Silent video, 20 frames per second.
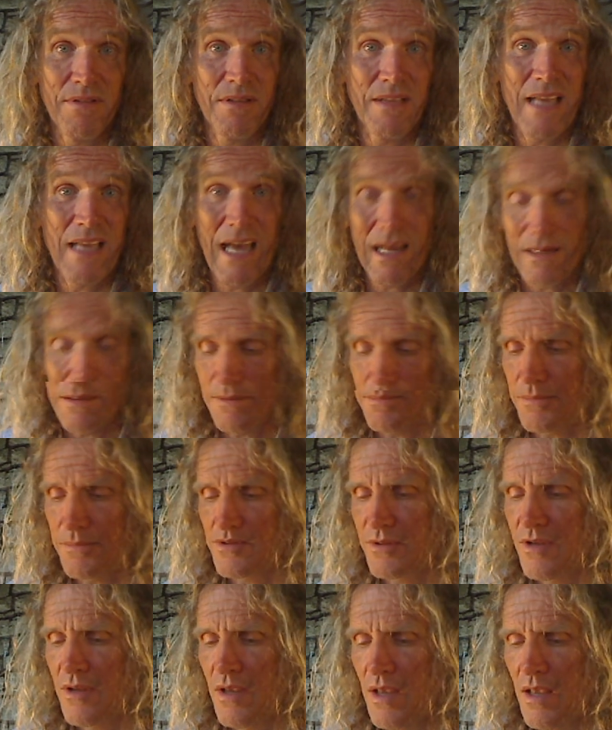
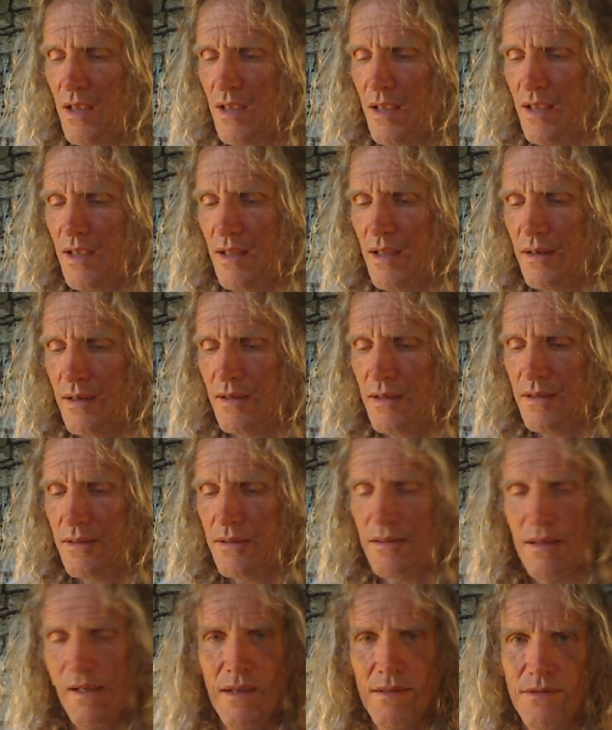atoms, and it
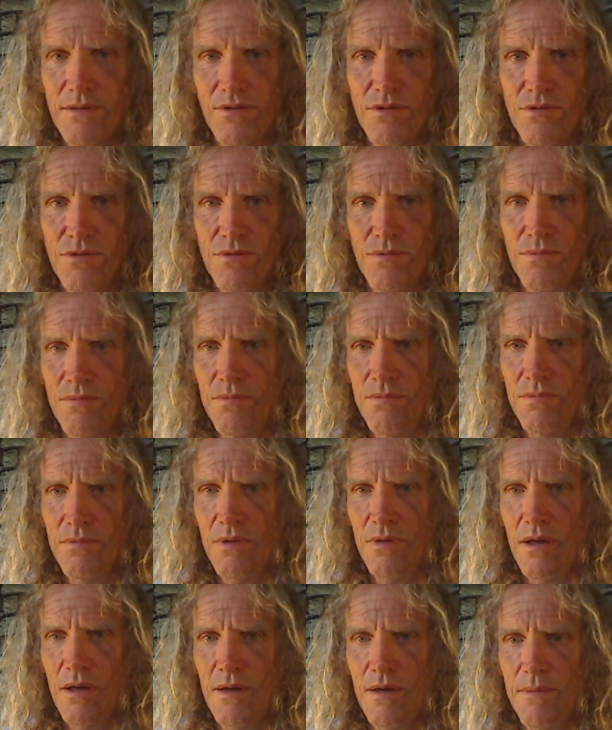has to
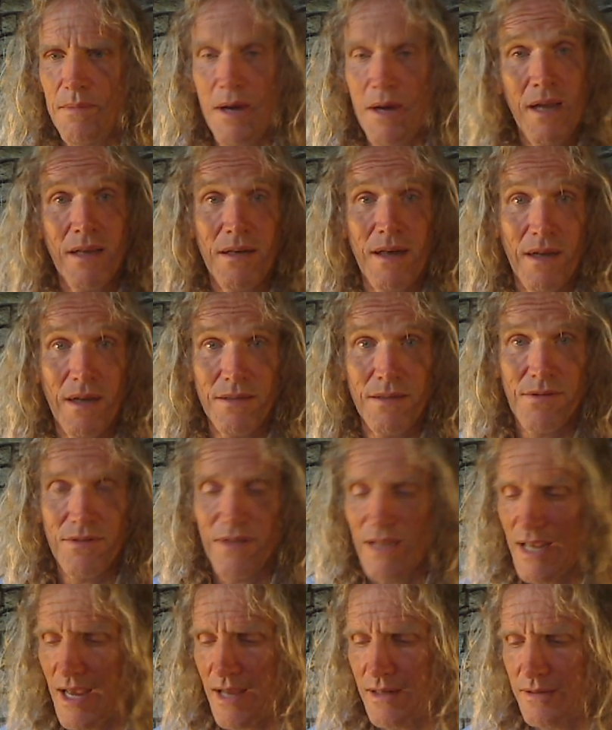ionize
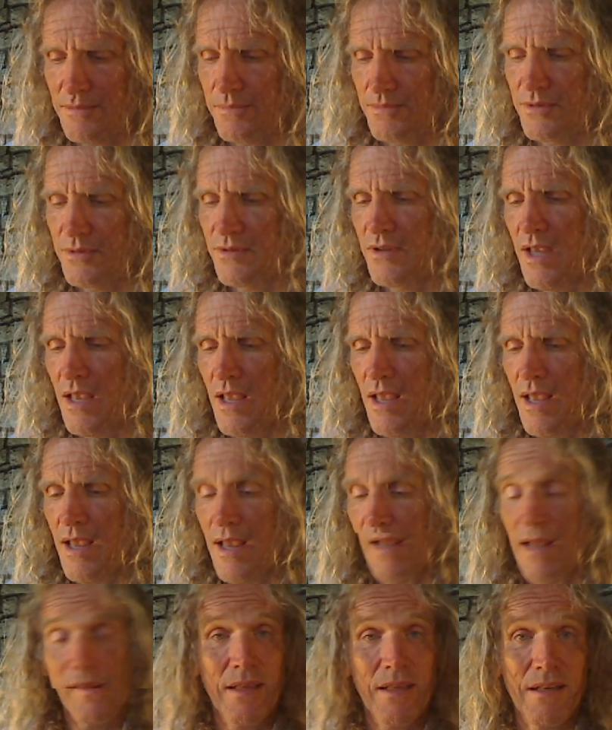the atoms,
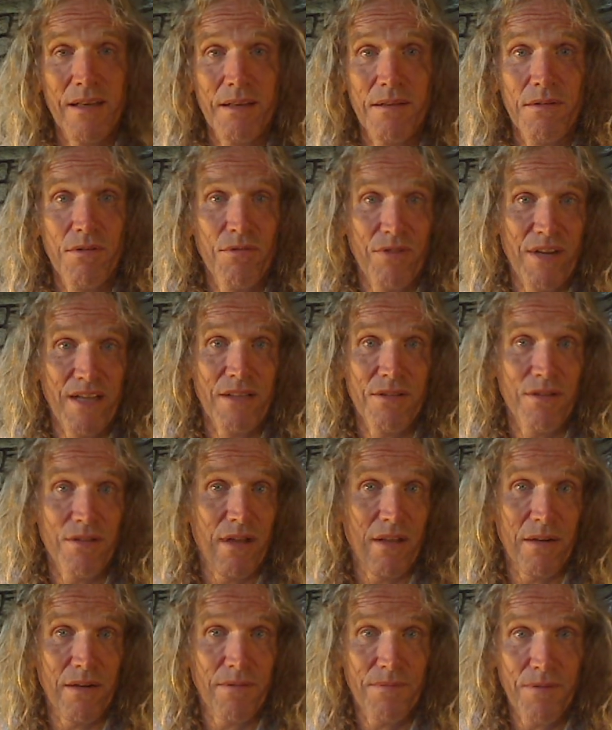and then it creates a
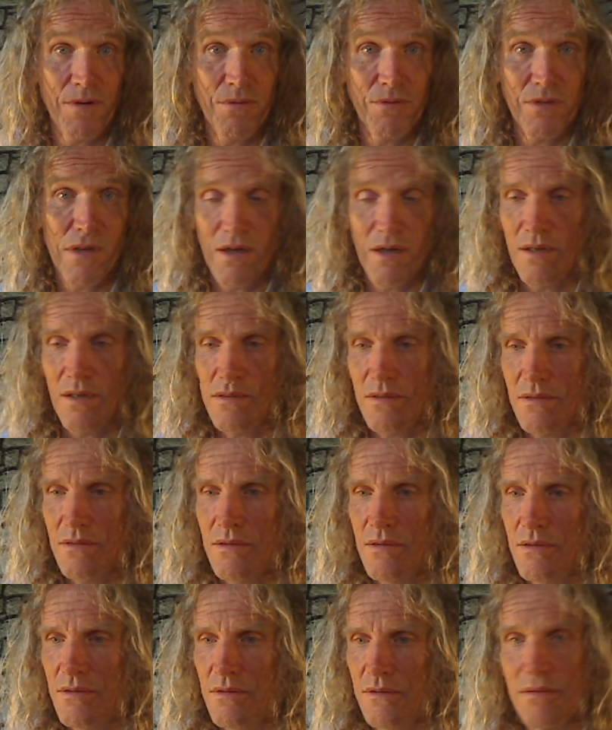lot of
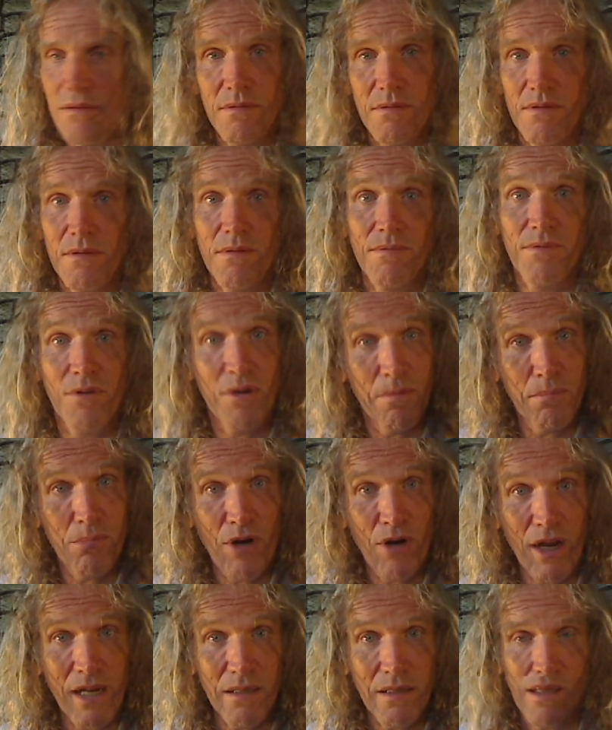photons, you know, very
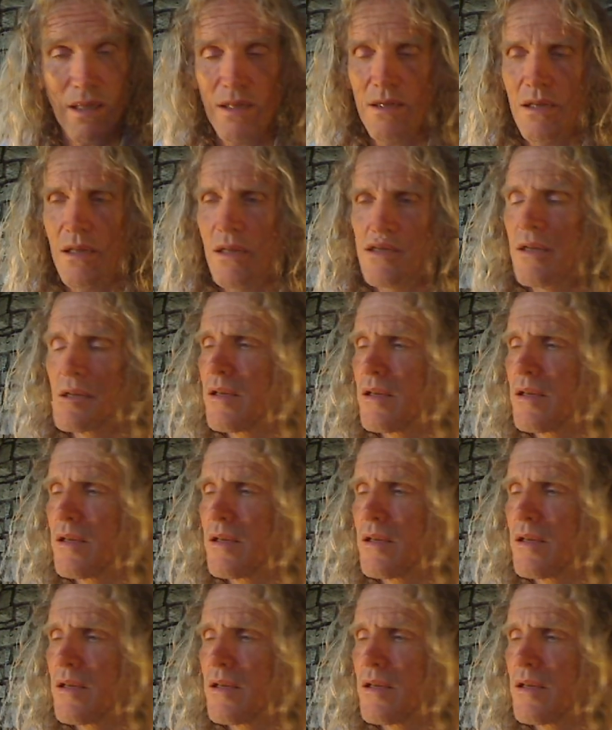bright lightning.